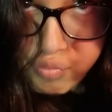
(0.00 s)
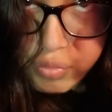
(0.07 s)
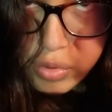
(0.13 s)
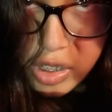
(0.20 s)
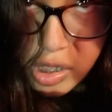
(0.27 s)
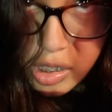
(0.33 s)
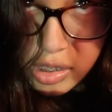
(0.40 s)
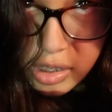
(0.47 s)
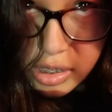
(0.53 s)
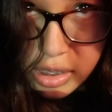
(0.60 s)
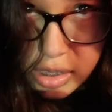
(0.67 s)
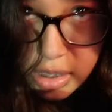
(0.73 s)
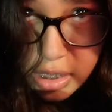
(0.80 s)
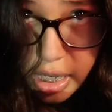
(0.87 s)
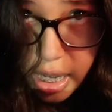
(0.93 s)
because
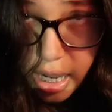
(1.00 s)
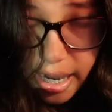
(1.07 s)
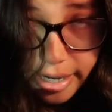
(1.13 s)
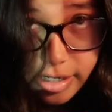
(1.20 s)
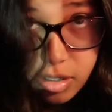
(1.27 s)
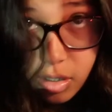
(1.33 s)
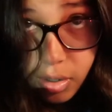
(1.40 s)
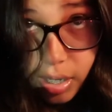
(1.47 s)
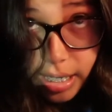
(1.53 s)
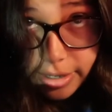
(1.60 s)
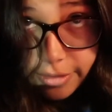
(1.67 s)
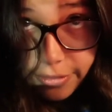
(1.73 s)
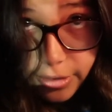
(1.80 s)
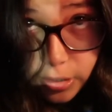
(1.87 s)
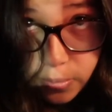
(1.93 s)
I know how
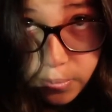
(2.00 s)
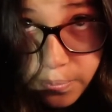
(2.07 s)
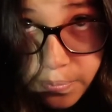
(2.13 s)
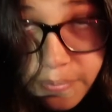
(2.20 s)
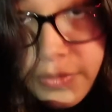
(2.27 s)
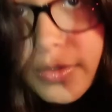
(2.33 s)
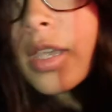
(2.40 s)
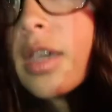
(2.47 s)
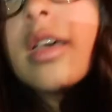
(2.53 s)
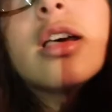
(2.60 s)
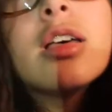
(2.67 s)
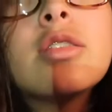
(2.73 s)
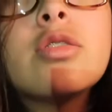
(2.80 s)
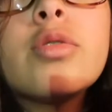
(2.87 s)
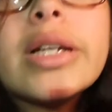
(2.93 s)
to film.
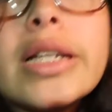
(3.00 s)
No,